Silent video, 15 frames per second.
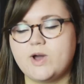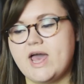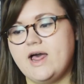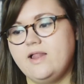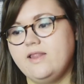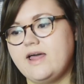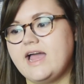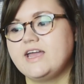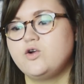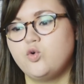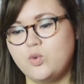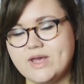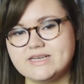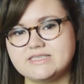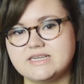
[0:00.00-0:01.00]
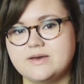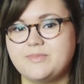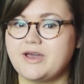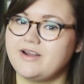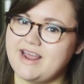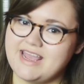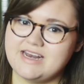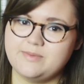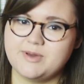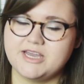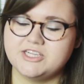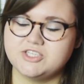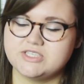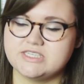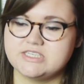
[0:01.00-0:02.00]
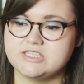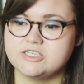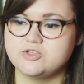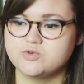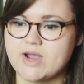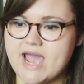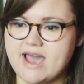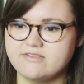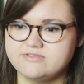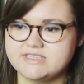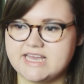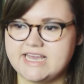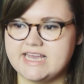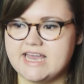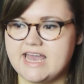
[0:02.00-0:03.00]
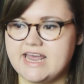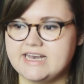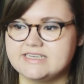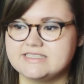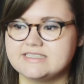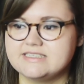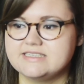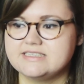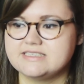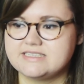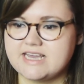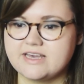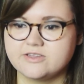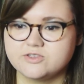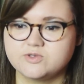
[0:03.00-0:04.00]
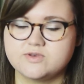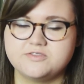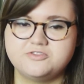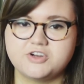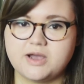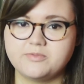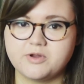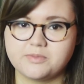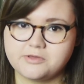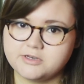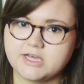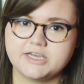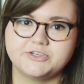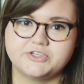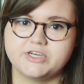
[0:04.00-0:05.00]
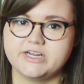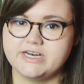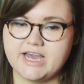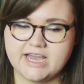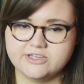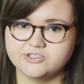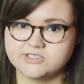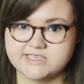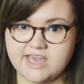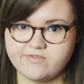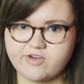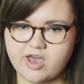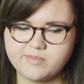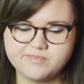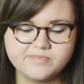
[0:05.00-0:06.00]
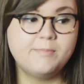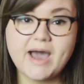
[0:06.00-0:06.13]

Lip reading: well. I quit about 80 pages into the draft, and Taylor Swift dropped Reputation, and I just gave up.